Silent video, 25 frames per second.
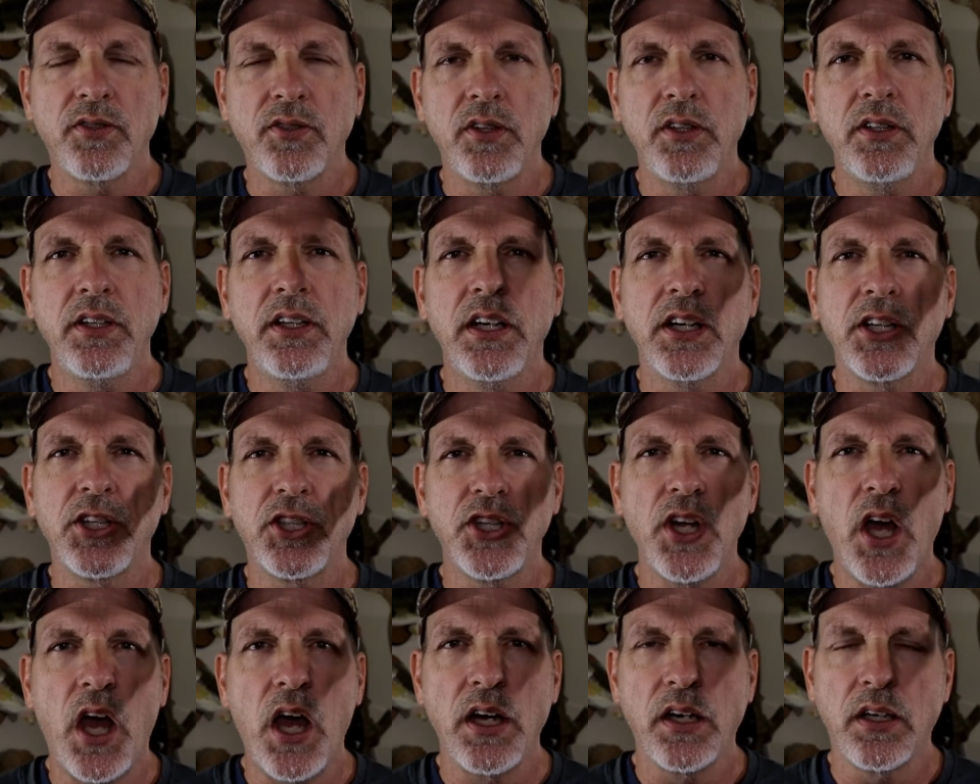so you need a
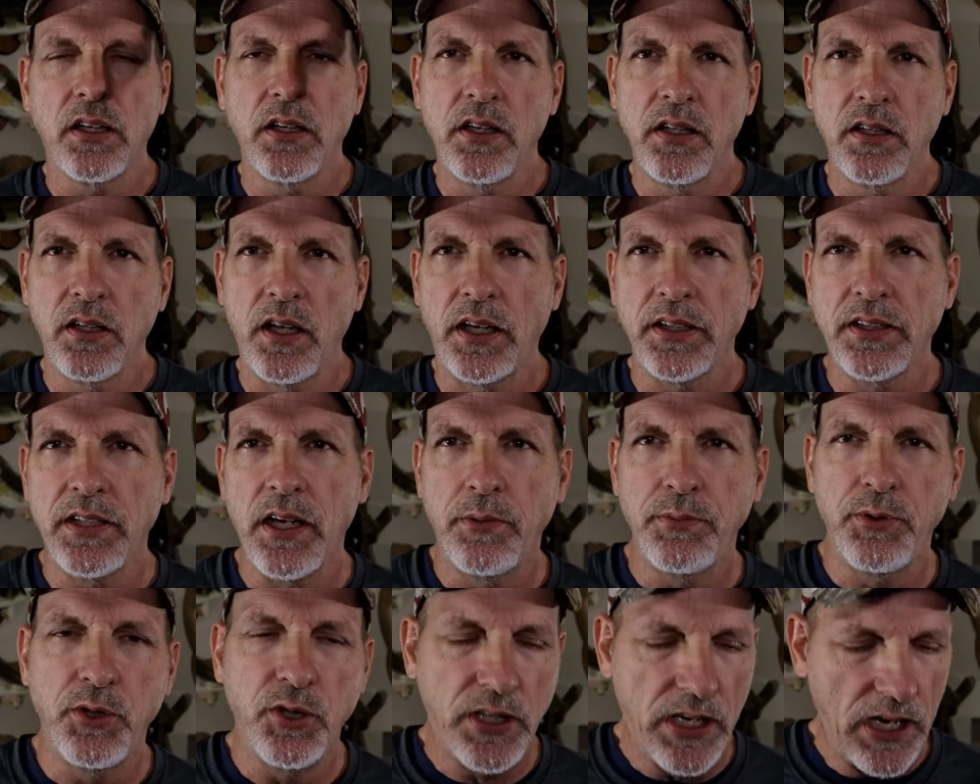shotgun. A lot of
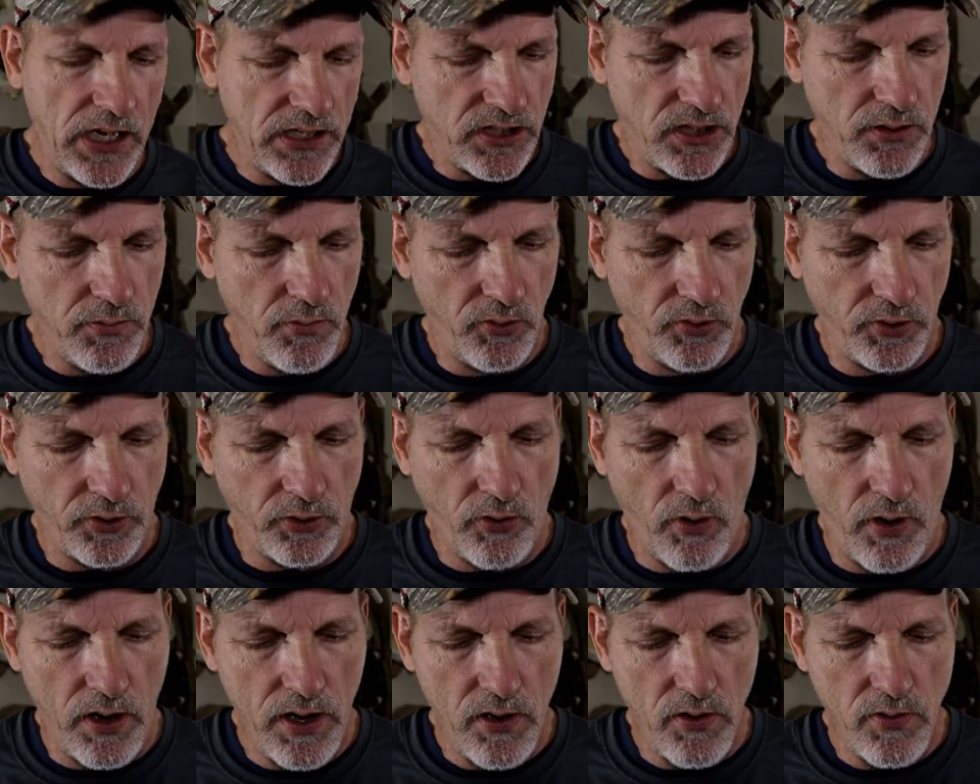times you catch them on the
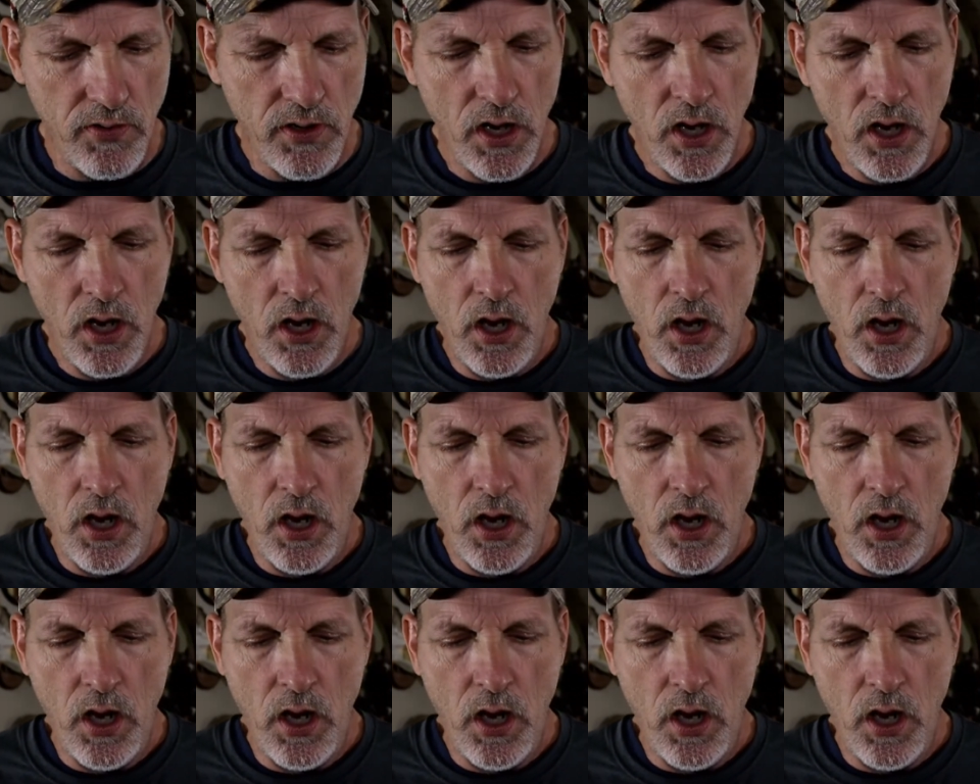ground.